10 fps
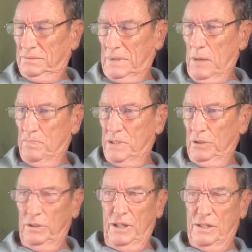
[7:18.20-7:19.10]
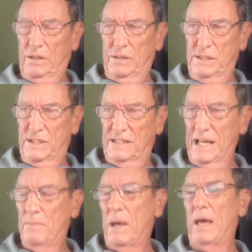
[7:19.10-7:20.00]
Absolutely. Oh, this is
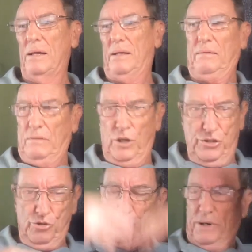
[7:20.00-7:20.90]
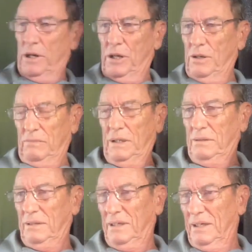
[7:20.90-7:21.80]
Sam. Exuberant.
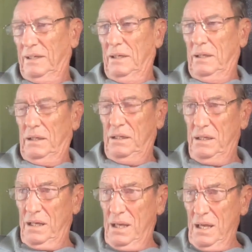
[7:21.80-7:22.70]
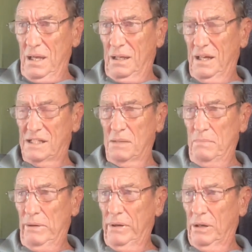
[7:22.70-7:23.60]
Yeah, it's a
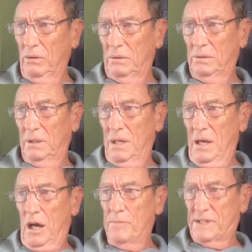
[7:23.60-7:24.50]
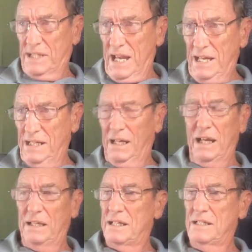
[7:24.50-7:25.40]
miracle. I'm standing
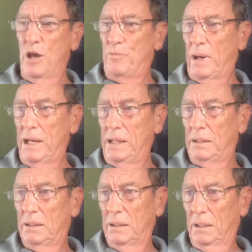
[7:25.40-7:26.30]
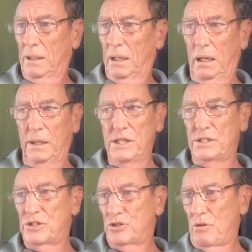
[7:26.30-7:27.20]
and there's no pain. Oh, this
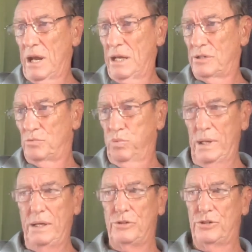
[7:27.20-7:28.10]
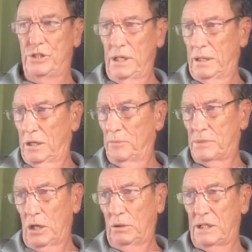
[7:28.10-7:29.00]
is strange, weird shit. I'm
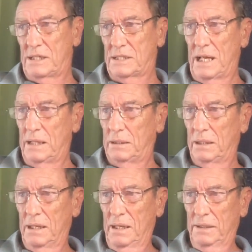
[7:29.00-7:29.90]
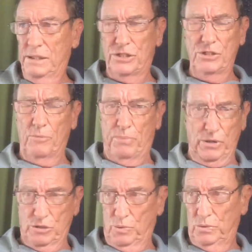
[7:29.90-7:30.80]
totally stunned. This is not
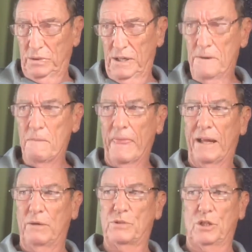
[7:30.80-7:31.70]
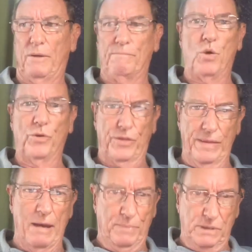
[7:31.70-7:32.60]
possible. And it was a lot more than
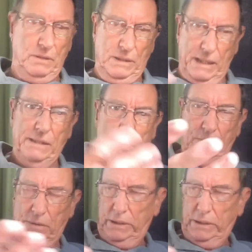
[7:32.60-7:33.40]
that, but you're getting